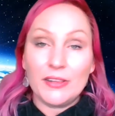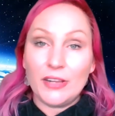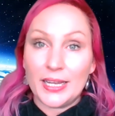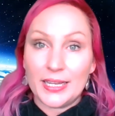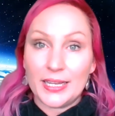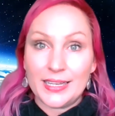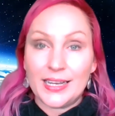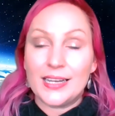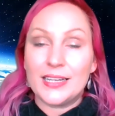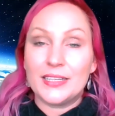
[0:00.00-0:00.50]

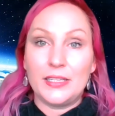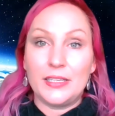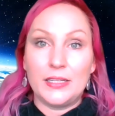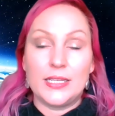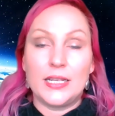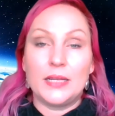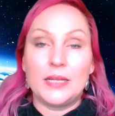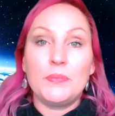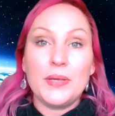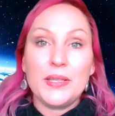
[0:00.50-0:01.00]
like Gandhi
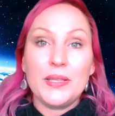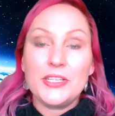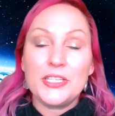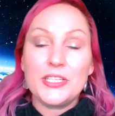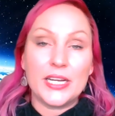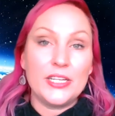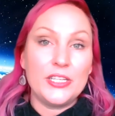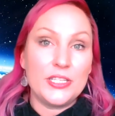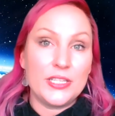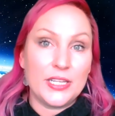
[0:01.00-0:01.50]
said, be the
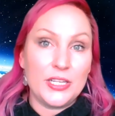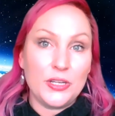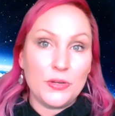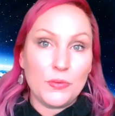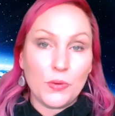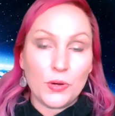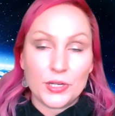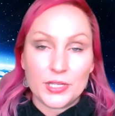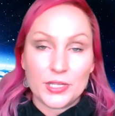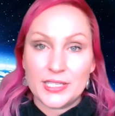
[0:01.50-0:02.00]
change that you
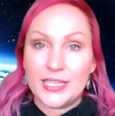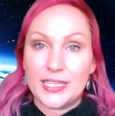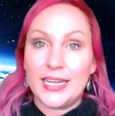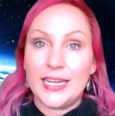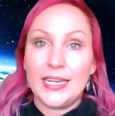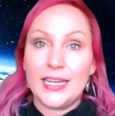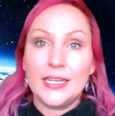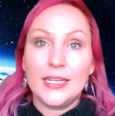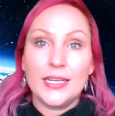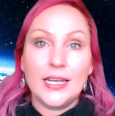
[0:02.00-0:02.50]
want to
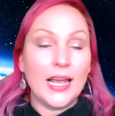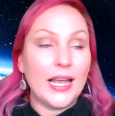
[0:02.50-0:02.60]
see.